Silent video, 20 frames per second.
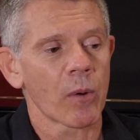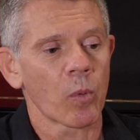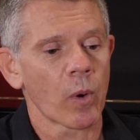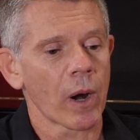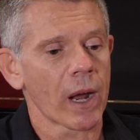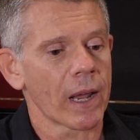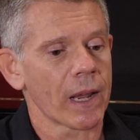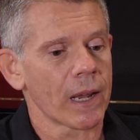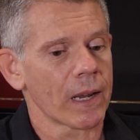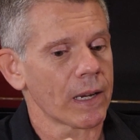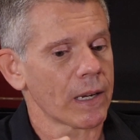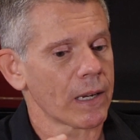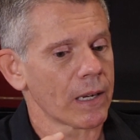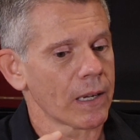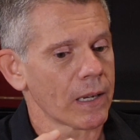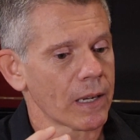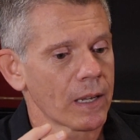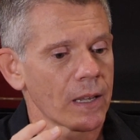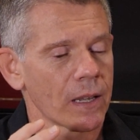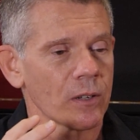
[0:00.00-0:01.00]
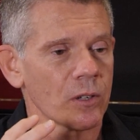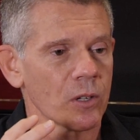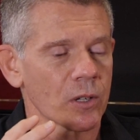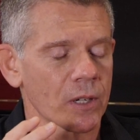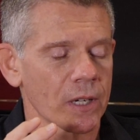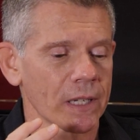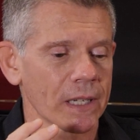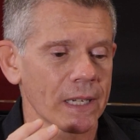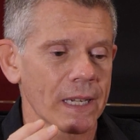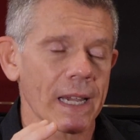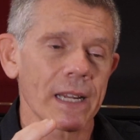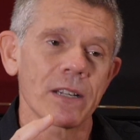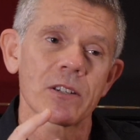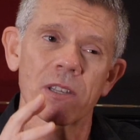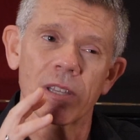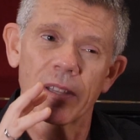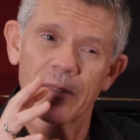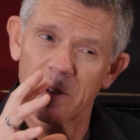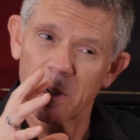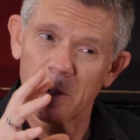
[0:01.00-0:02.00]
way you can get to
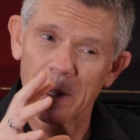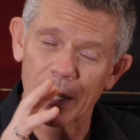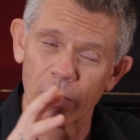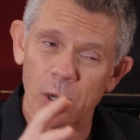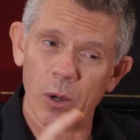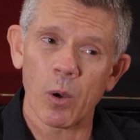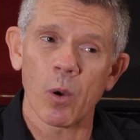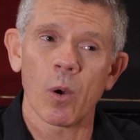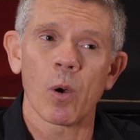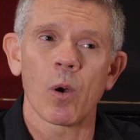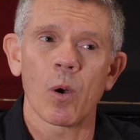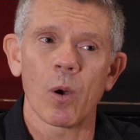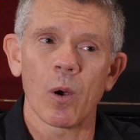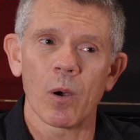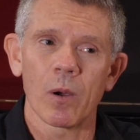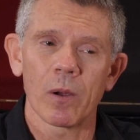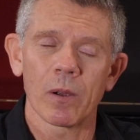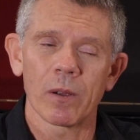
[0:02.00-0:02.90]
the very core